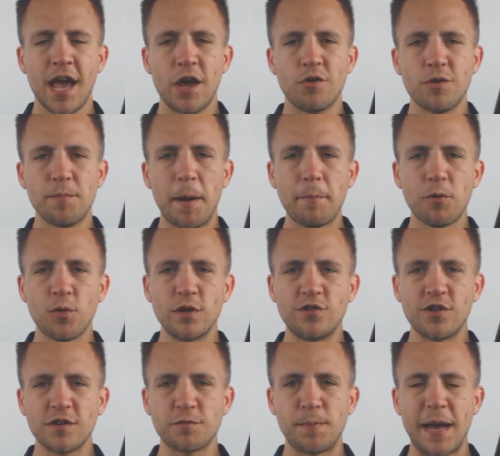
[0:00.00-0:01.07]
And remember with
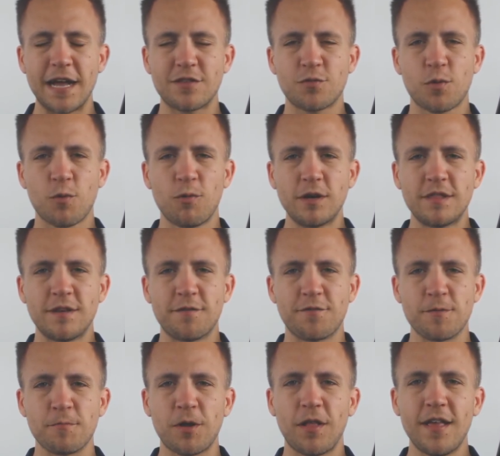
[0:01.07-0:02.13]
Just Bats, we're with you
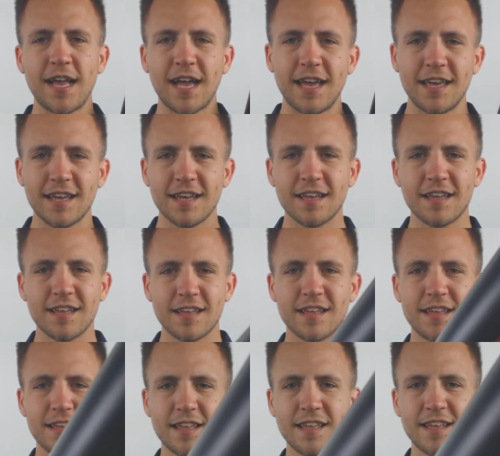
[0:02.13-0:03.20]
from click
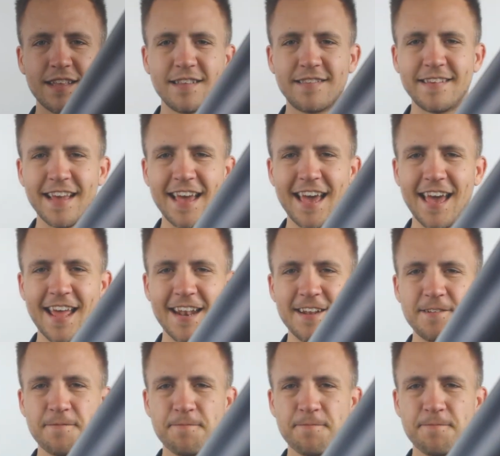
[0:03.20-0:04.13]
to hit.